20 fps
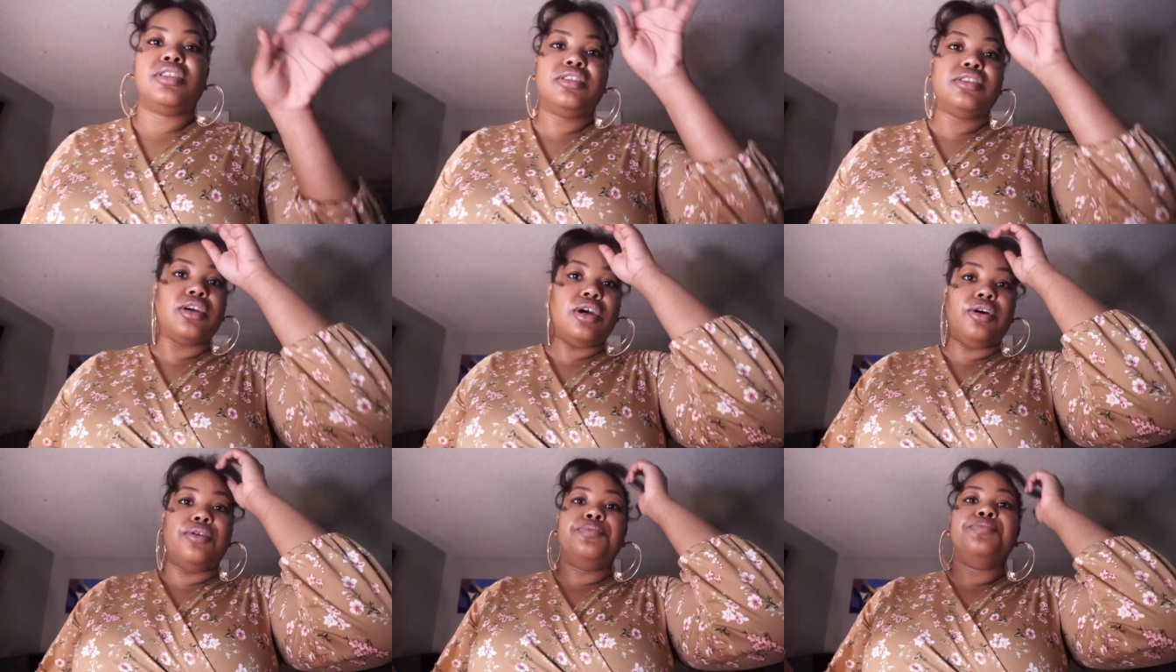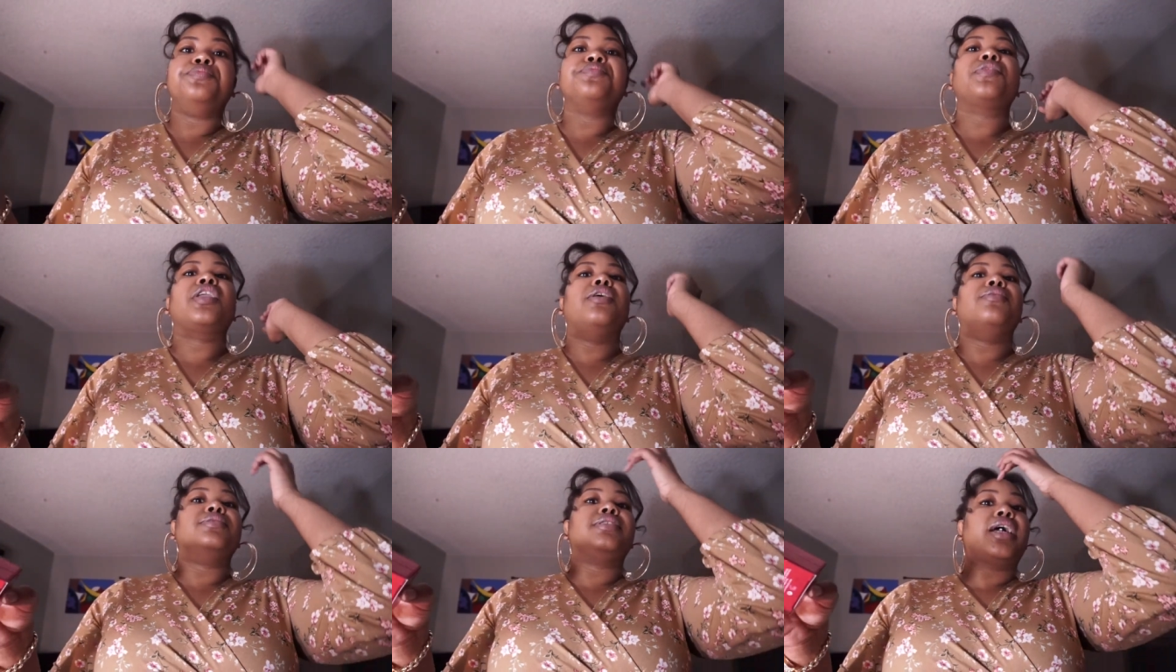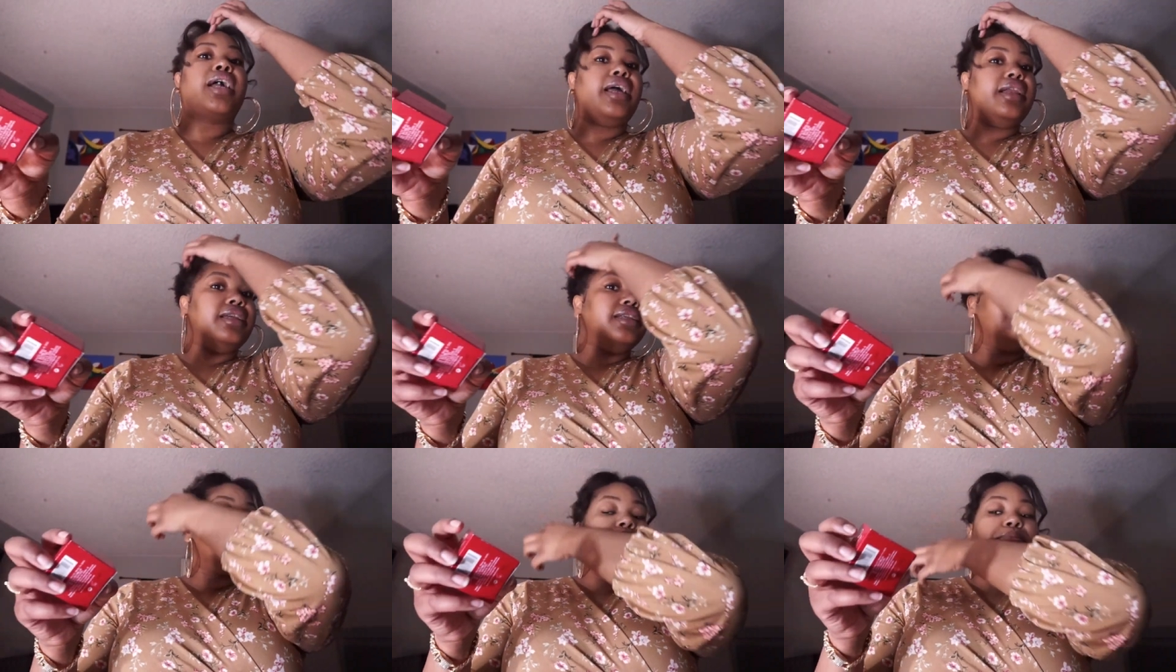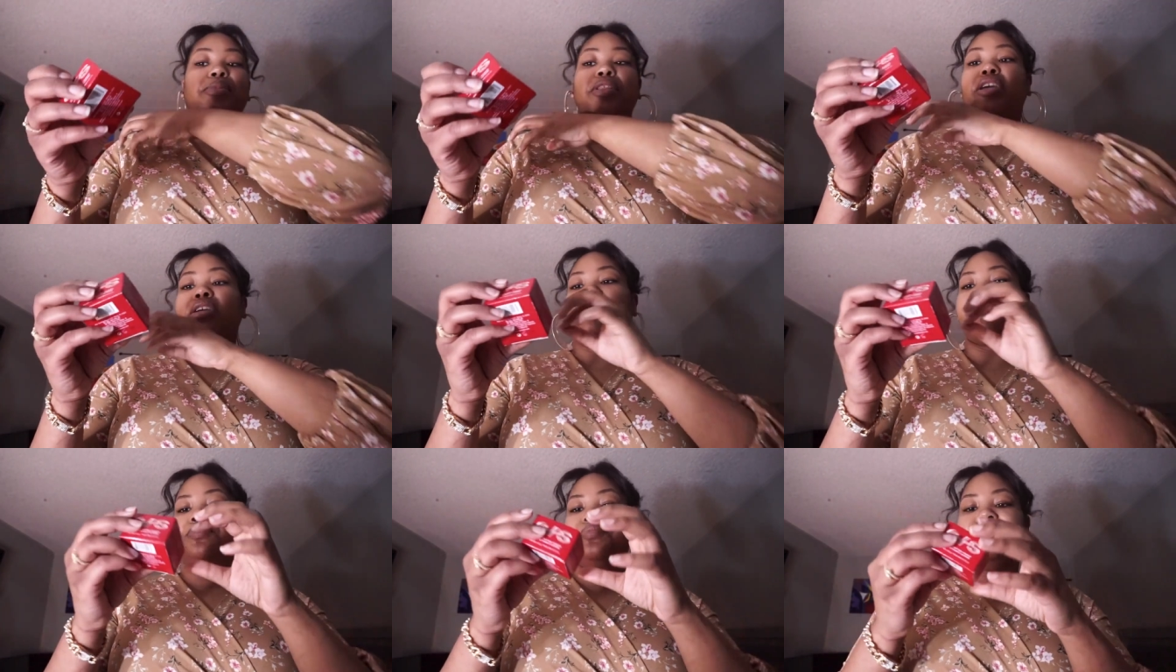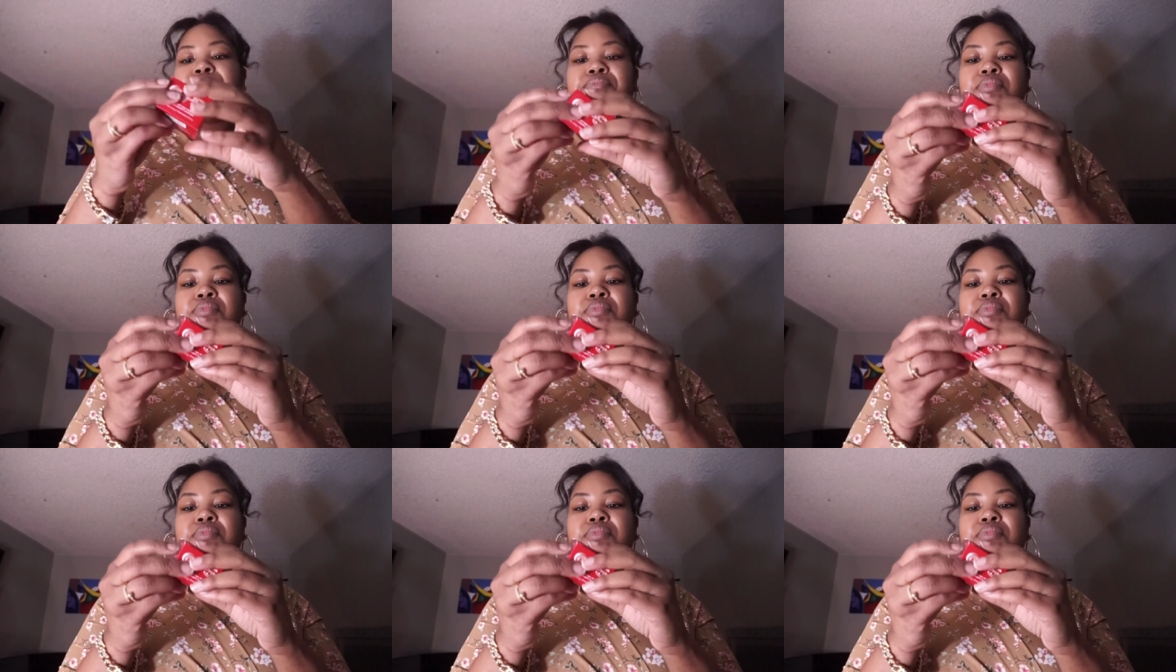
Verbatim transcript: so I was like, I need something.